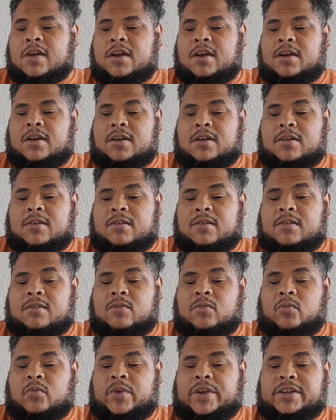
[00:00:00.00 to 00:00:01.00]
uh,
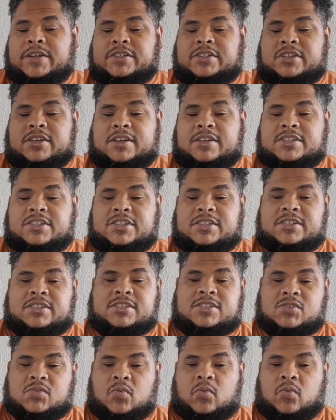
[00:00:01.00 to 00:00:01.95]
where the judge is